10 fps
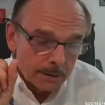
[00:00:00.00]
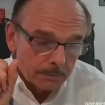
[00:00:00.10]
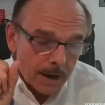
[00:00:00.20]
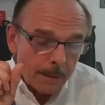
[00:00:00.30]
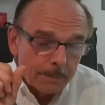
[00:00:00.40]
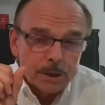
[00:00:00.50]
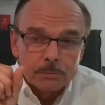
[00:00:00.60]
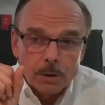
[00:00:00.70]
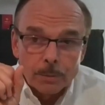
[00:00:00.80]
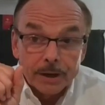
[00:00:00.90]
rapidly
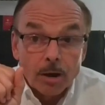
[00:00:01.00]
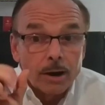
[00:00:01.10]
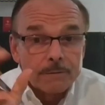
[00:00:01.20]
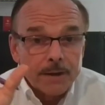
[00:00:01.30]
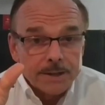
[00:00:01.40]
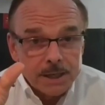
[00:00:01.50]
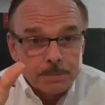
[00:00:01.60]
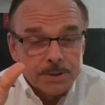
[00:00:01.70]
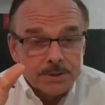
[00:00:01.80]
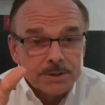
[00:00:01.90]
growing RFID
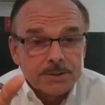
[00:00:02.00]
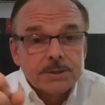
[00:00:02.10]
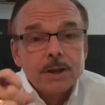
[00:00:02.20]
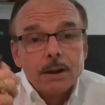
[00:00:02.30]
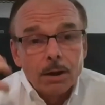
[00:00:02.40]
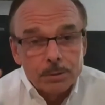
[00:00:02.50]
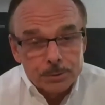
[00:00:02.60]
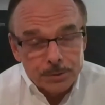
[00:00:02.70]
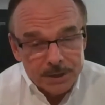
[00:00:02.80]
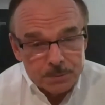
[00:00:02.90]
business, all the
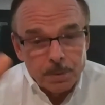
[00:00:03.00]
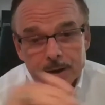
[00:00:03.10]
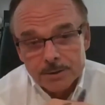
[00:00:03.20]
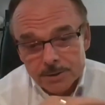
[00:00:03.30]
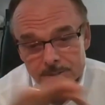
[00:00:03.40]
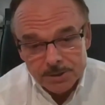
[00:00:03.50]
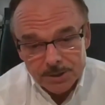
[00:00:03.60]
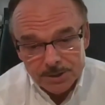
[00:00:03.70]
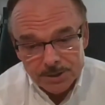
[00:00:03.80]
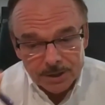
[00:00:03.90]
transponders
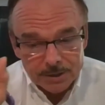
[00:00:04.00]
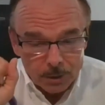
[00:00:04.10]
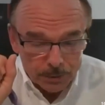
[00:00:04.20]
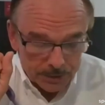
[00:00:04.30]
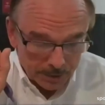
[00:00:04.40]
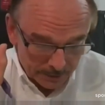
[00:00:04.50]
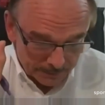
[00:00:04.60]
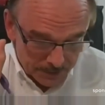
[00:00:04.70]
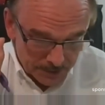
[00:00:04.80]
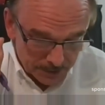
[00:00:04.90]
that go into all the
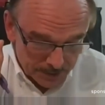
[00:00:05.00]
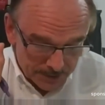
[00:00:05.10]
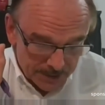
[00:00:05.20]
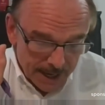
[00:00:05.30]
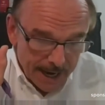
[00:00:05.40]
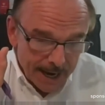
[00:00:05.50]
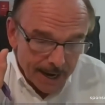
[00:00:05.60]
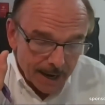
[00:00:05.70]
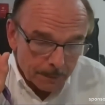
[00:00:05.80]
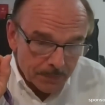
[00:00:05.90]
facilities,
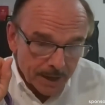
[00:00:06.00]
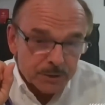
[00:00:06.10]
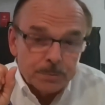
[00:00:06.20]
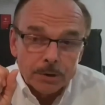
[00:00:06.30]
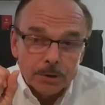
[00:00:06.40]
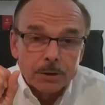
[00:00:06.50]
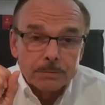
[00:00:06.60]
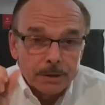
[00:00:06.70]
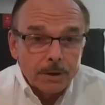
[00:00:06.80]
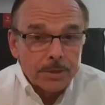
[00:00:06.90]
um, and a smart card
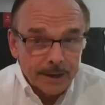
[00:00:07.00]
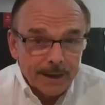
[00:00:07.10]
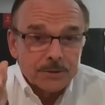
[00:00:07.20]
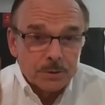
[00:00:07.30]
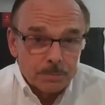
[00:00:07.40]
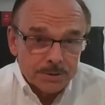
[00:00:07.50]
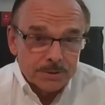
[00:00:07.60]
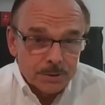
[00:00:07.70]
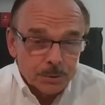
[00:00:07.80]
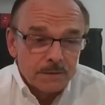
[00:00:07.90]
reader authentication business.
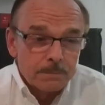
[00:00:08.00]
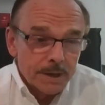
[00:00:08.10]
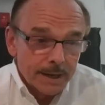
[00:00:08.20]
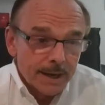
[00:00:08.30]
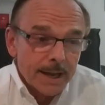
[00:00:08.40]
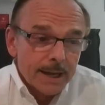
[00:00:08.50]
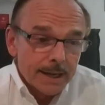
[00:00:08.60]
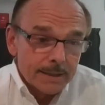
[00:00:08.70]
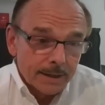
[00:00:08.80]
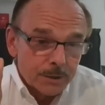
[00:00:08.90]
So we've been in
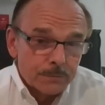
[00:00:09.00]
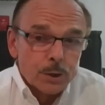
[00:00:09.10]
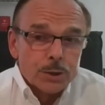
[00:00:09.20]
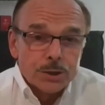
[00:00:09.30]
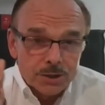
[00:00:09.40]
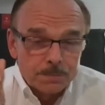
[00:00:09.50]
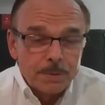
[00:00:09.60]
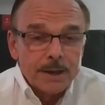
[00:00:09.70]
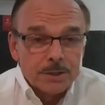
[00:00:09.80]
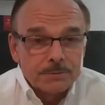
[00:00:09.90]
the convergence
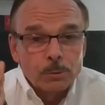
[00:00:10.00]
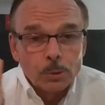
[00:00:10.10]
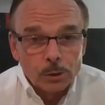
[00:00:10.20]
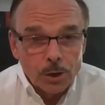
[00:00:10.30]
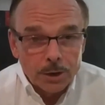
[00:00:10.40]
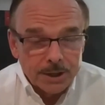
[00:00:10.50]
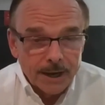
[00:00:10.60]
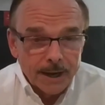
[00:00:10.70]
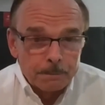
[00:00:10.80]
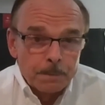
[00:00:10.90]
space for a long time.